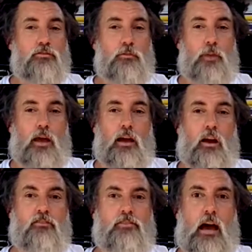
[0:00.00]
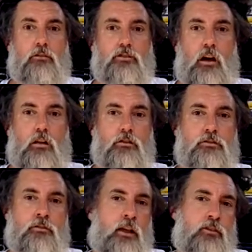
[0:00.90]
paying $100,000
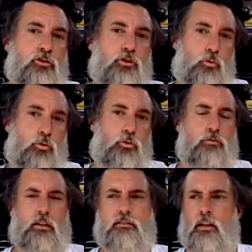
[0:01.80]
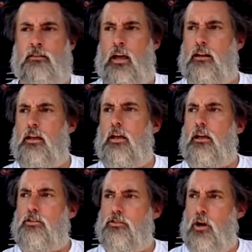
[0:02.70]
for like a screw and things like that.
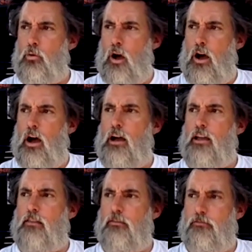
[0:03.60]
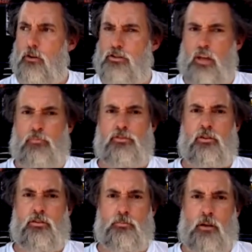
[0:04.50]
So, in the first episode
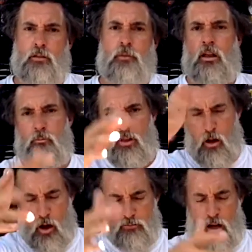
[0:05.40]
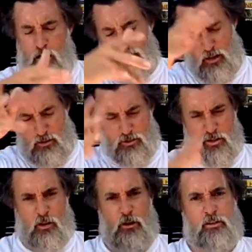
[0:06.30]
of Smuggler Buddy, well, I'll just
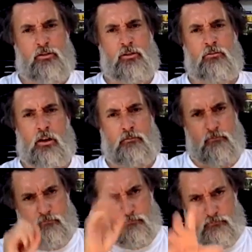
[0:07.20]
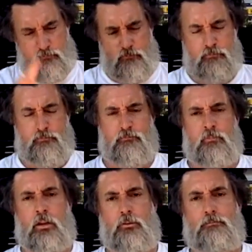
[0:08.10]
cut right to it right here.